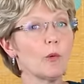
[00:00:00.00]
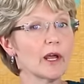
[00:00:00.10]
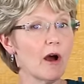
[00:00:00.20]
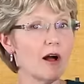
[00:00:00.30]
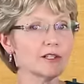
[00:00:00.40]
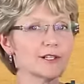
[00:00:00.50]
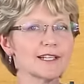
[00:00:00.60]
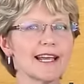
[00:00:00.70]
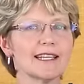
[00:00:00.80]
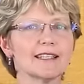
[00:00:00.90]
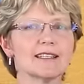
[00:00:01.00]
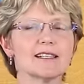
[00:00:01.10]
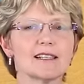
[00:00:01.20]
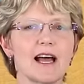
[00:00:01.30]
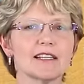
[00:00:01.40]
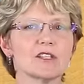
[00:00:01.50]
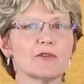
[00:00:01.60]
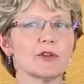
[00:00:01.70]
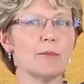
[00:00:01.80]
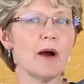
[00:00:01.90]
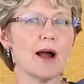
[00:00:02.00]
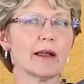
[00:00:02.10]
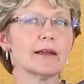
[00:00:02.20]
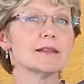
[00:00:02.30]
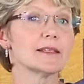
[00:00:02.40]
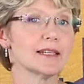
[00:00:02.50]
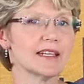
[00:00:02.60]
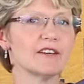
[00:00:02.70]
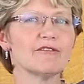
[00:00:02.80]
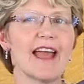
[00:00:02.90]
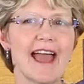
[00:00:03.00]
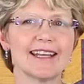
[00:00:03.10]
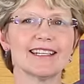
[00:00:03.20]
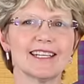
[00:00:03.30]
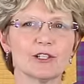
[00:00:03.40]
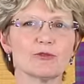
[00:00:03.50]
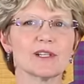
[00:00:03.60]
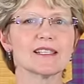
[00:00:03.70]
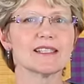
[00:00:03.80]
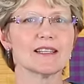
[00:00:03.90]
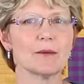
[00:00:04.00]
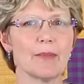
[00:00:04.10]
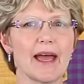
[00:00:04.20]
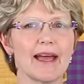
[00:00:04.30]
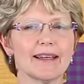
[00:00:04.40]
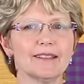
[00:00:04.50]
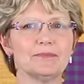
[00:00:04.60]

We alternated the sides for the pockets to give added interest to the bag.